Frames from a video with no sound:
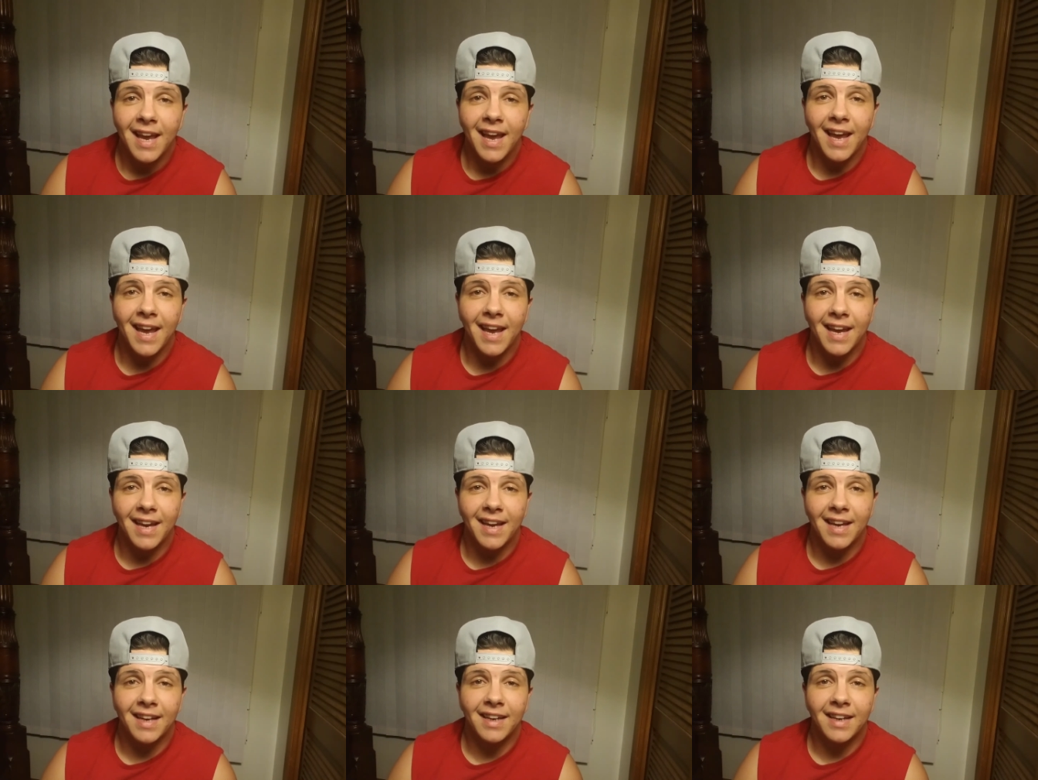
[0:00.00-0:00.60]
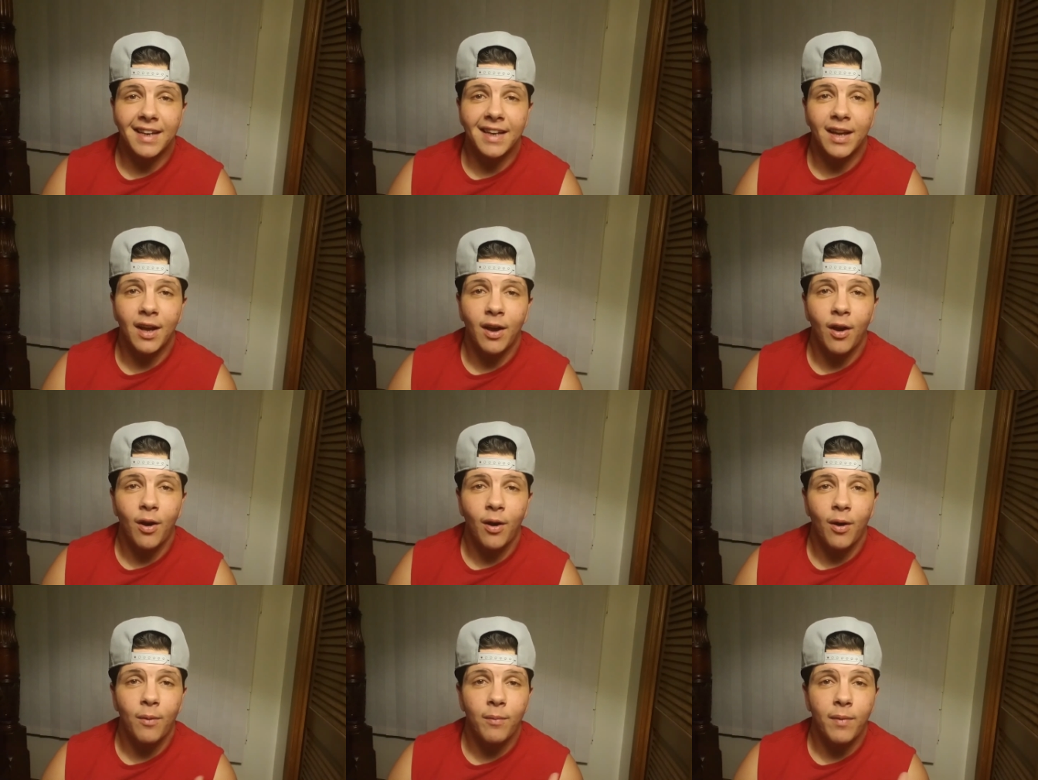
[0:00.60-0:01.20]
and
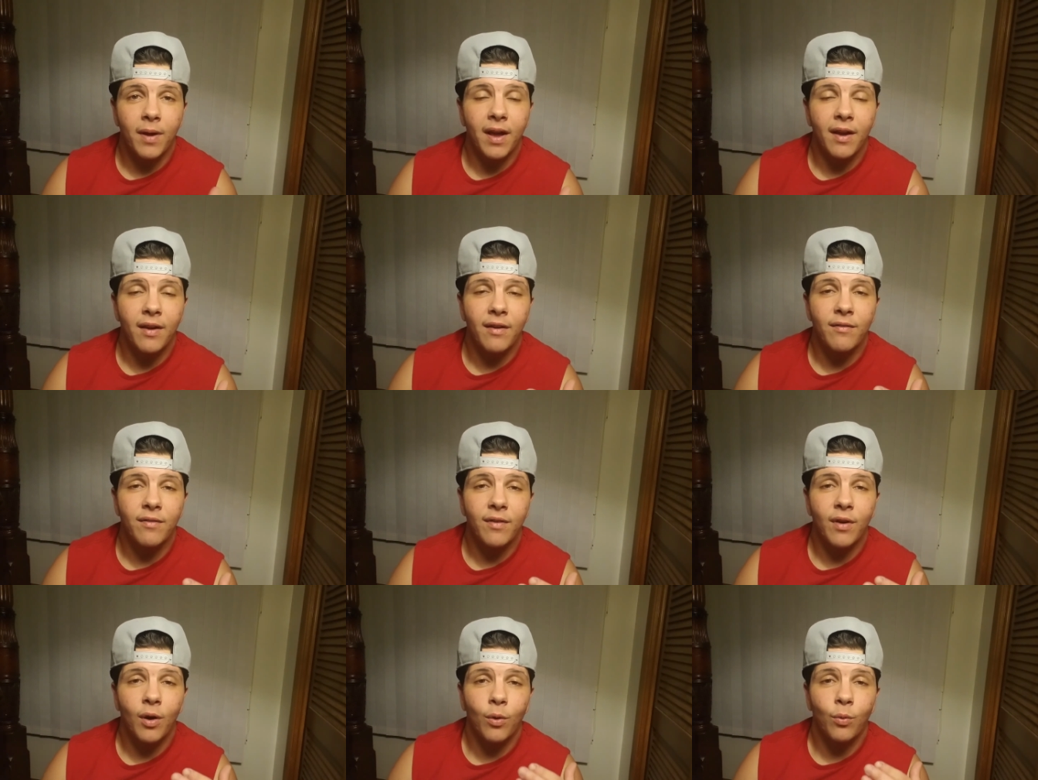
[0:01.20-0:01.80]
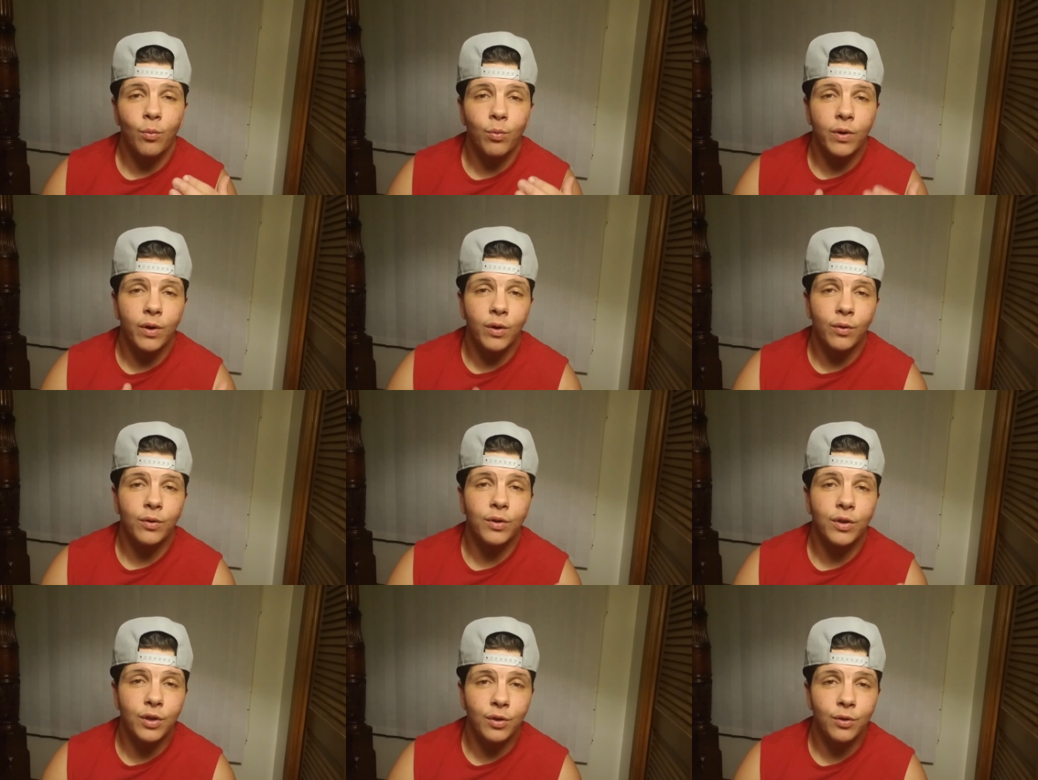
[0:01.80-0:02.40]
um, have a Real
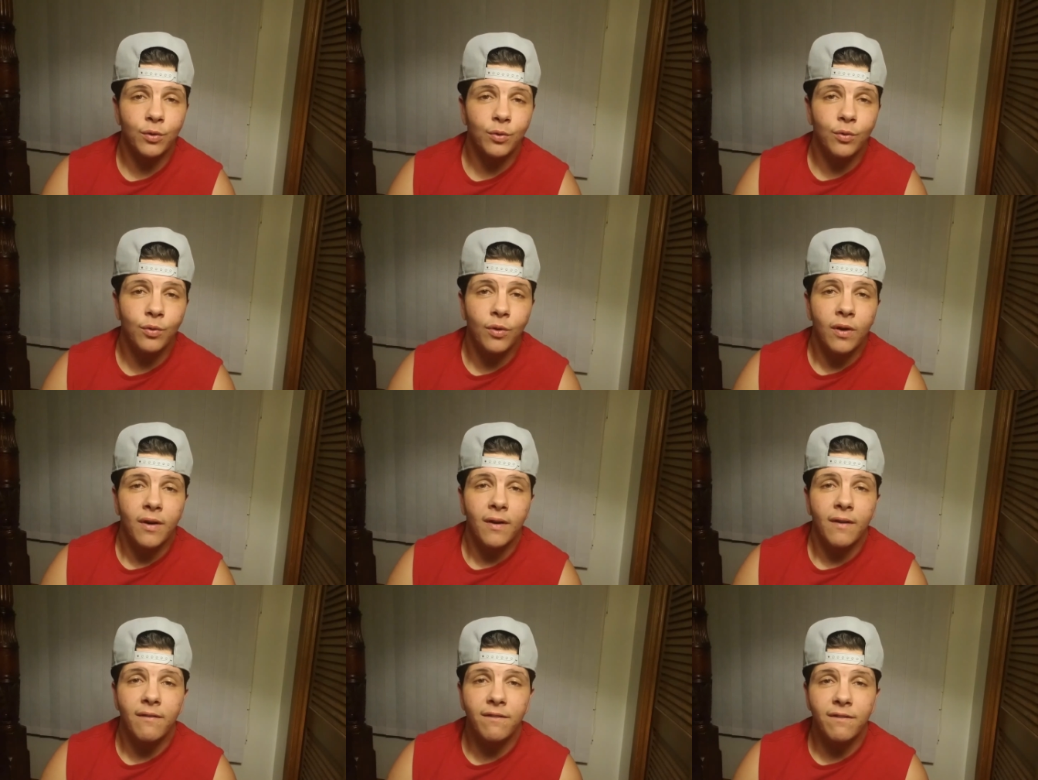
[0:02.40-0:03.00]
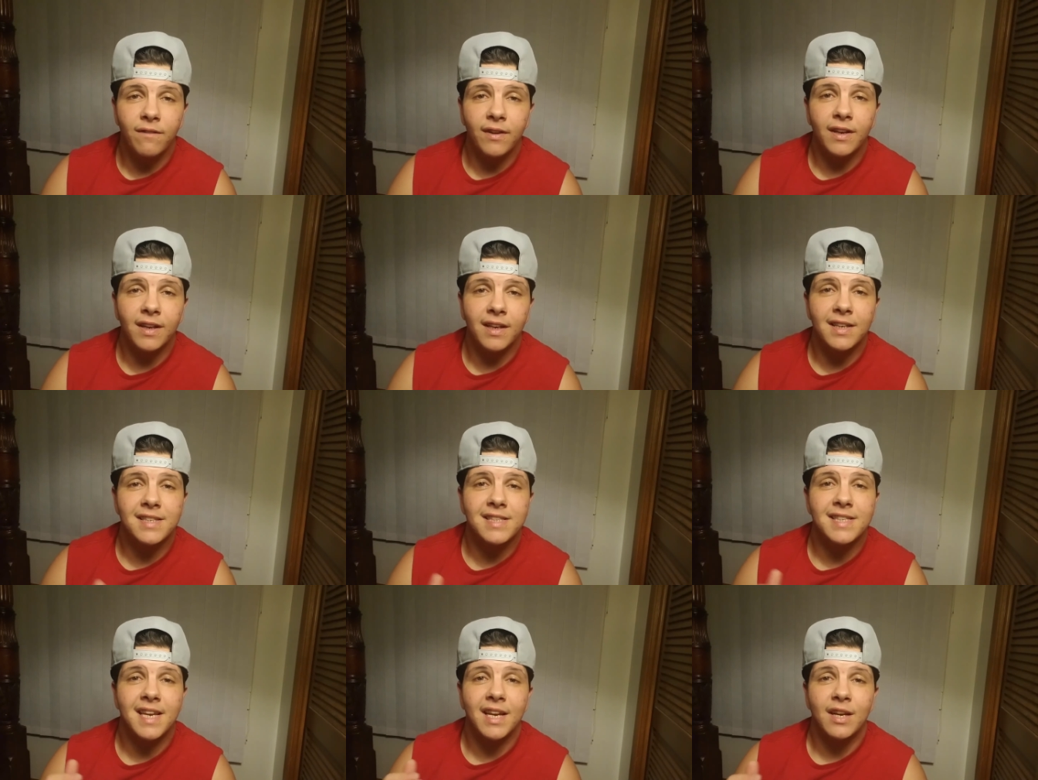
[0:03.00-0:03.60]
You
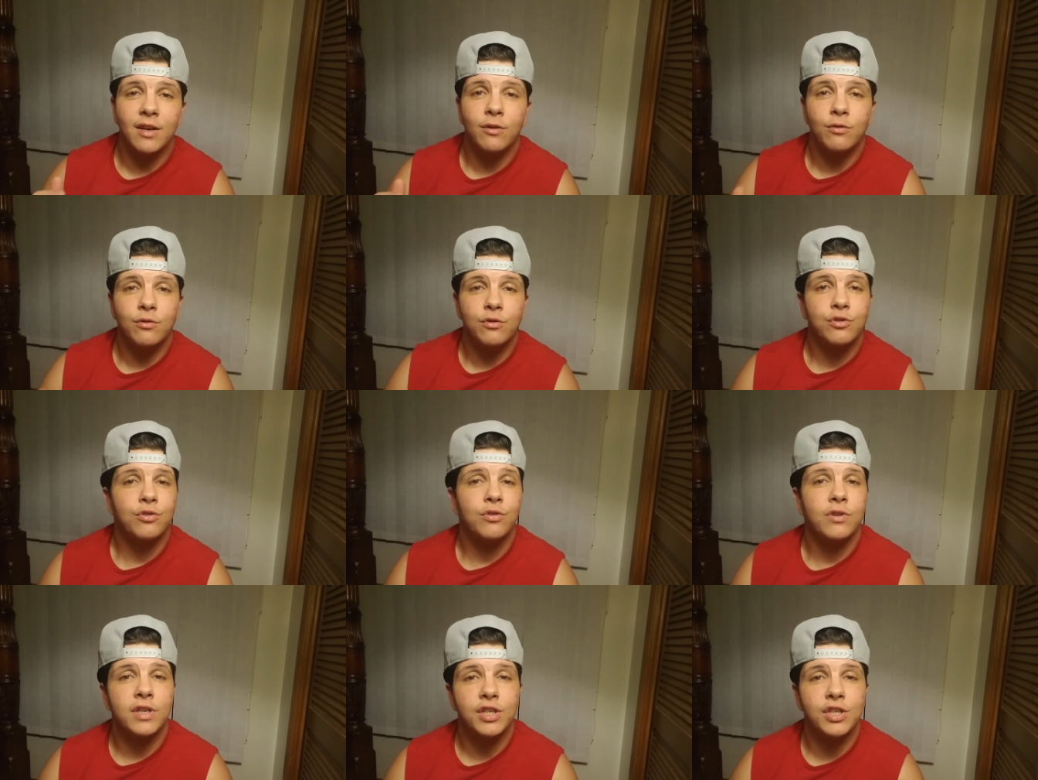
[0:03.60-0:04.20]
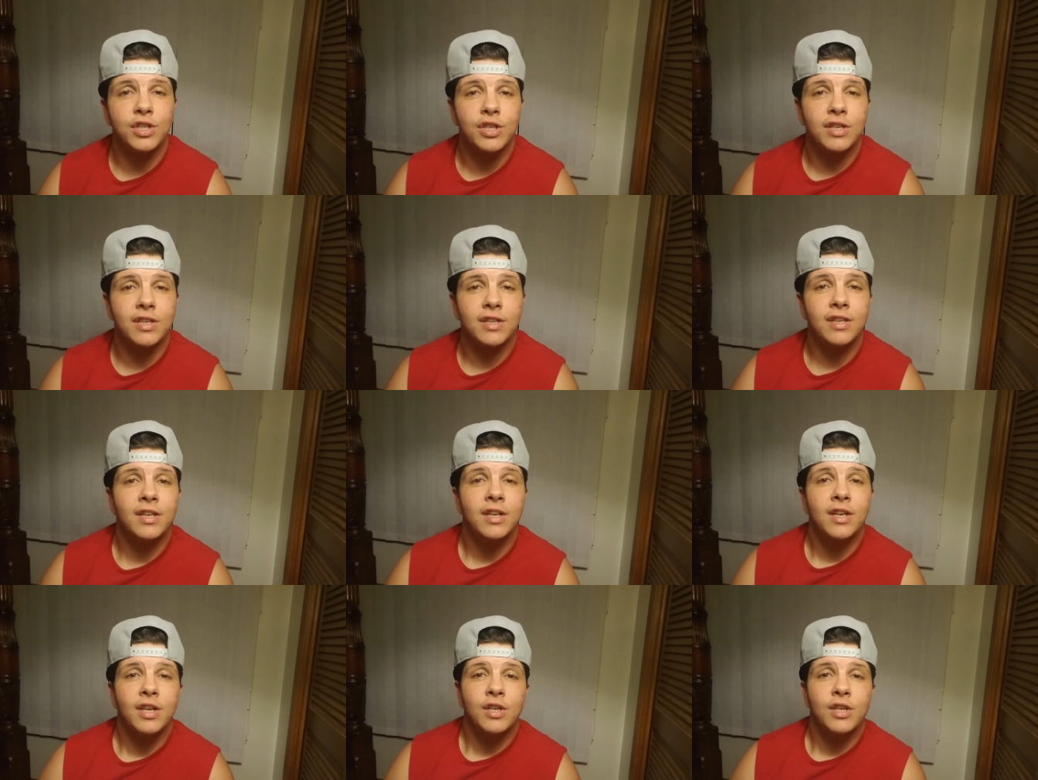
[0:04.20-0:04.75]
fitness and nutrition.